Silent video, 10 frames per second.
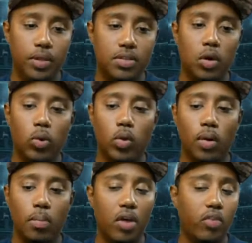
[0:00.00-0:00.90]
It's week
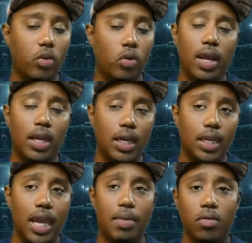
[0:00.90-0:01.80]
one. Melvin Gordon had a good
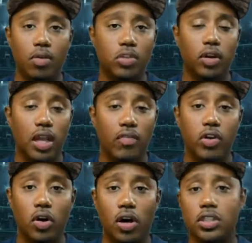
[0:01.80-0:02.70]
game. He rushed for 11
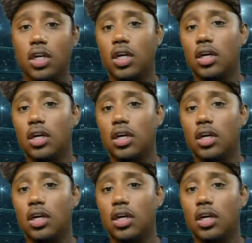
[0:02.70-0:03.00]
yards.